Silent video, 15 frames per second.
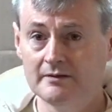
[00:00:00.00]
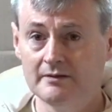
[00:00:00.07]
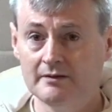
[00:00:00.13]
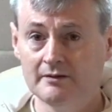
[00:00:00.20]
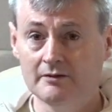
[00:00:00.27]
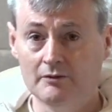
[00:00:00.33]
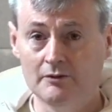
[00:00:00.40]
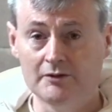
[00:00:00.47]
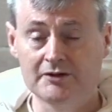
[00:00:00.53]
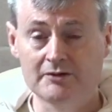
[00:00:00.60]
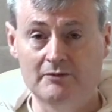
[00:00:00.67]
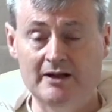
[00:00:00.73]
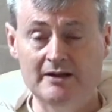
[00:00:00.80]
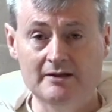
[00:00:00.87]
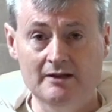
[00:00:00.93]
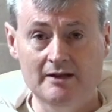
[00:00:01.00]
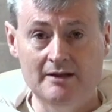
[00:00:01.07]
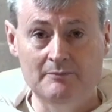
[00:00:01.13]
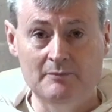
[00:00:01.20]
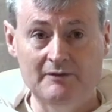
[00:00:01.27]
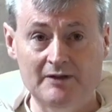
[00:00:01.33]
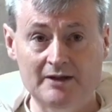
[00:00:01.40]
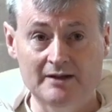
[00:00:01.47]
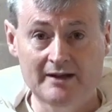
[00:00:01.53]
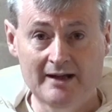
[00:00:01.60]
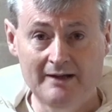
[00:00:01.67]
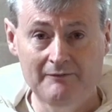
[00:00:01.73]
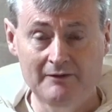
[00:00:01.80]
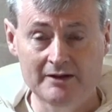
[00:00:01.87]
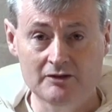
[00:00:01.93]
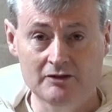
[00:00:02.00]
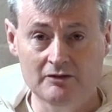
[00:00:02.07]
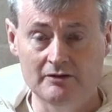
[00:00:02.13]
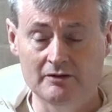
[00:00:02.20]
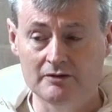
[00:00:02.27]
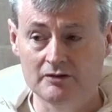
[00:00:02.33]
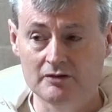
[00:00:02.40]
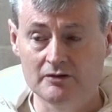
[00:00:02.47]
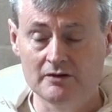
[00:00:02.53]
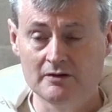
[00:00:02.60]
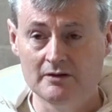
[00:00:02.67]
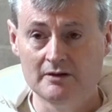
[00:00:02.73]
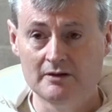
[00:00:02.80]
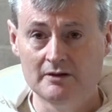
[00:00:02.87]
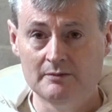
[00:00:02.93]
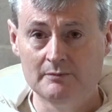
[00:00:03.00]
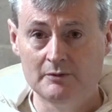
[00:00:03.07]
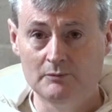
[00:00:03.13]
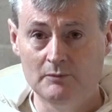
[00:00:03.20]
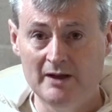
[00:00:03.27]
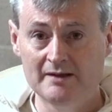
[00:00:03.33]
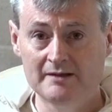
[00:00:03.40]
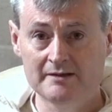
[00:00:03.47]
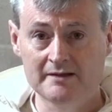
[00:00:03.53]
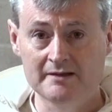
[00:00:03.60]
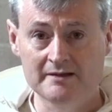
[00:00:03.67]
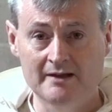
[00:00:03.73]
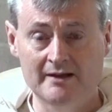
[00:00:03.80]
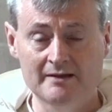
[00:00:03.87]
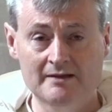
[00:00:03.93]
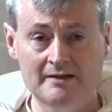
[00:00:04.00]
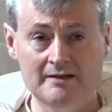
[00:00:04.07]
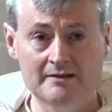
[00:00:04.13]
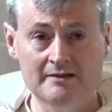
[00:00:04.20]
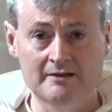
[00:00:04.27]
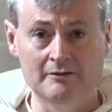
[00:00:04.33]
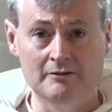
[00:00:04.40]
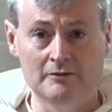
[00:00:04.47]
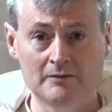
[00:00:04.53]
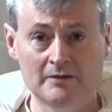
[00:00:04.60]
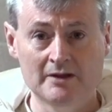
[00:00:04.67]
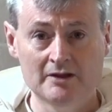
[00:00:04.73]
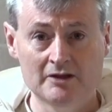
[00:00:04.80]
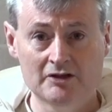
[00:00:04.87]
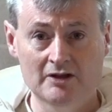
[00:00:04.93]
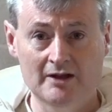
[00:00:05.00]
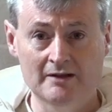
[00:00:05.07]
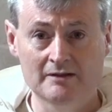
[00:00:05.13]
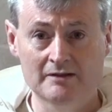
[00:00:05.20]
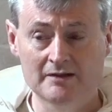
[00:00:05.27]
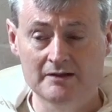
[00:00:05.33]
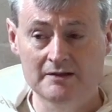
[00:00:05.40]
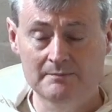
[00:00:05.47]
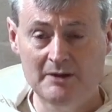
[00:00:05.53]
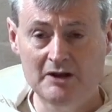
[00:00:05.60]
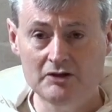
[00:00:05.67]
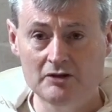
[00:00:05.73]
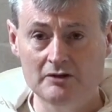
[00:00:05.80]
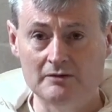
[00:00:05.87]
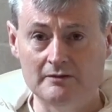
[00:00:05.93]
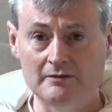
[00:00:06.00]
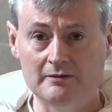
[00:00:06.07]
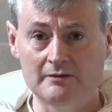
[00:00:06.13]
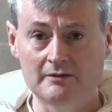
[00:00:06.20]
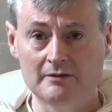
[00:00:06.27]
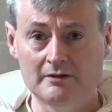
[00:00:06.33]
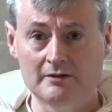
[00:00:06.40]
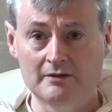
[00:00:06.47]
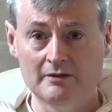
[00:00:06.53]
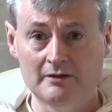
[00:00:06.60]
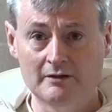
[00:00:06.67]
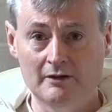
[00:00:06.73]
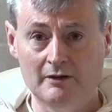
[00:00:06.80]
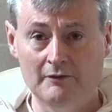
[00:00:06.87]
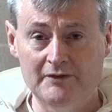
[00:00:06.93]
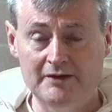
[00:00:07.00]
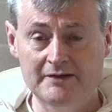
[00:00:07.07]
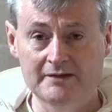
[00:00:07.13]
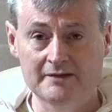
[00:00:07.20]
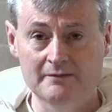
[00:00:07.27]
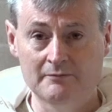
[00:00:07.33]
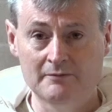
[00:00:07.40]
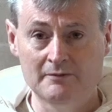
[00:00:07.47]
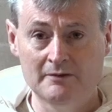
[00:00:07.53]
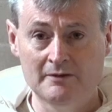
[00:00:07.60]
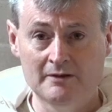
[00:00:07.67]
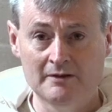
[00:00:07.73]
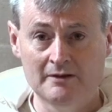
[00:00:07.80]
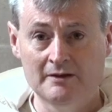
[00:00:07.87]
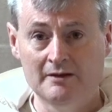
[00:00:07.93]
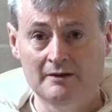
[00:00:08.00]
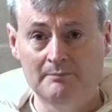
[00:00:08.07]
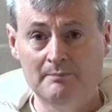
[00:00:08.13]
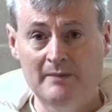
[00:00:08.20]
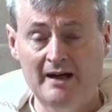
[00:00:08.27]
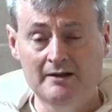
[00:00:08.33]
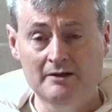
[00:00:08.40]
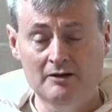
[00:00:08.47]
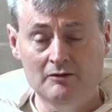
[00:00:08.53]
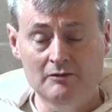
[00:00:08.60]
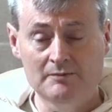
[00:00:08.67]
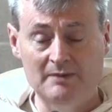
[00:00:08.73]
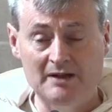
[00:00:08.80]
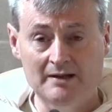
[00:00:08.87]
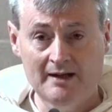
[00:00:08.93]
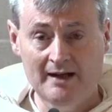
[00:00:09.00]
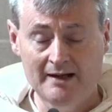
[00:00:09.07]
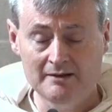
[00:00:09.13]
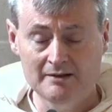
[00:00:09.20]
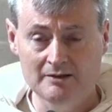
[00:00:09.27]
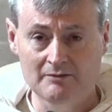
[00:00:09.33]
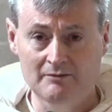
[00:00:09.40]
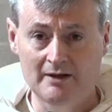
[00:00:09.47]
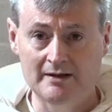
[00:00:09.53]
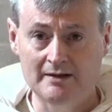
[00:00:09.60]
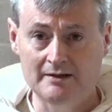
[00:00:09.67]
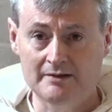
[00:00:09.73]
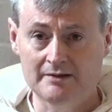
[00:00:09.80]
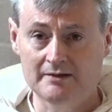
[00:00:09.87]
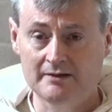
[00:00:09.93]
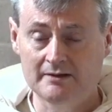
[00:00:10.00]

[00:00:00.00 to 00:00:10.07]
Of course, greater claim within the Catholic Church, but wider society still shared a suspicion of this man who had been categorized